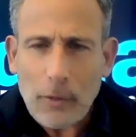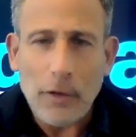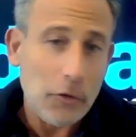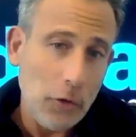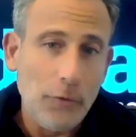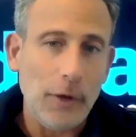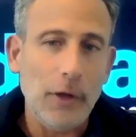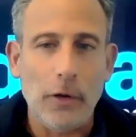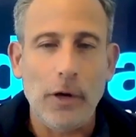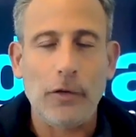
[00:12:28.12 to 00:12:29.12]
there's two
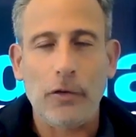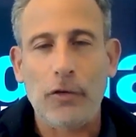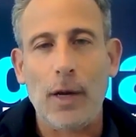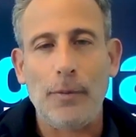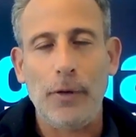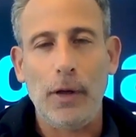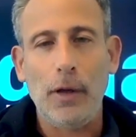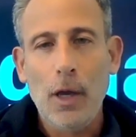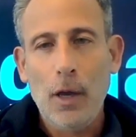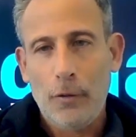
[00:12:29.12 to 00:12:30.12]
fees. There is a setup
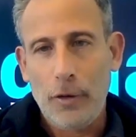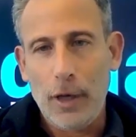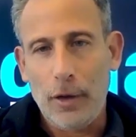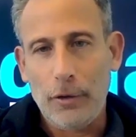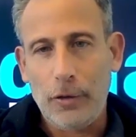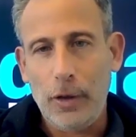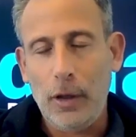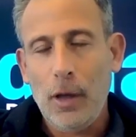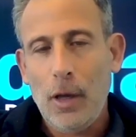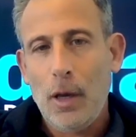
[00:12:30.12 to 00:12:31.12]
fee for the
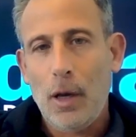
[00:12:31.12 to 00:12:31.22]
LLC.